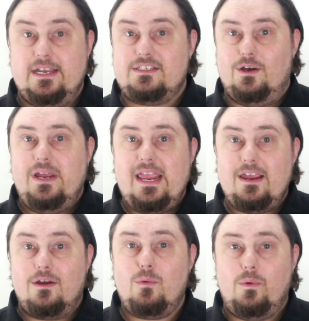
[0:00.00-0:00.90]
so
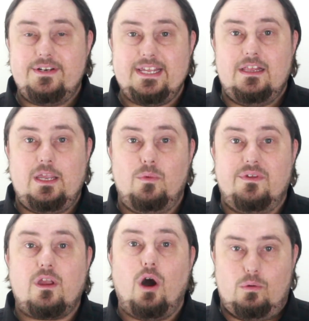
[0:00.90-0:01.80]
here we're dealing
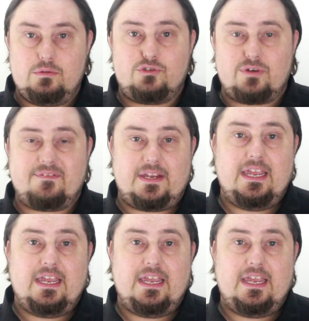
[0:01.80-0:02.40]
with cold traffic.